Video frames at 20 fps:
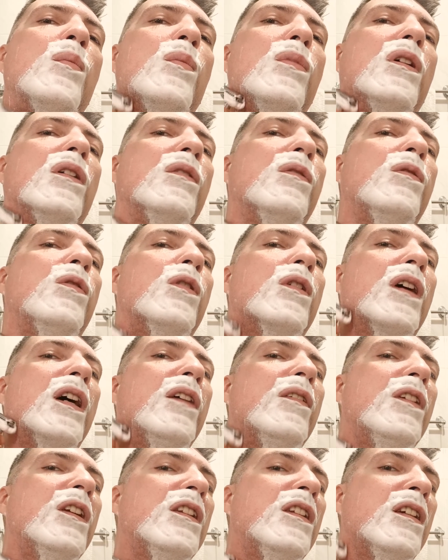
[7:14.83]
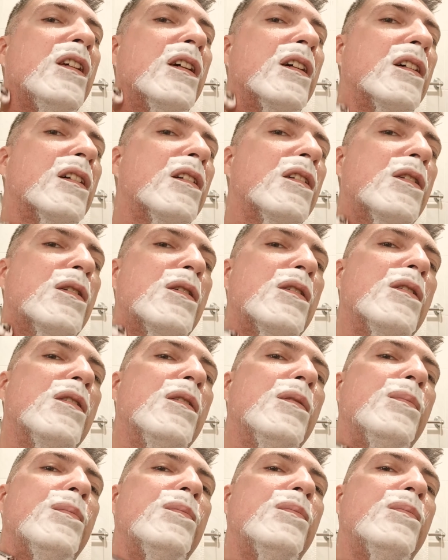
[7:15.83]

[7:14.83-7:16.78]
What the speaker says: But for everything else,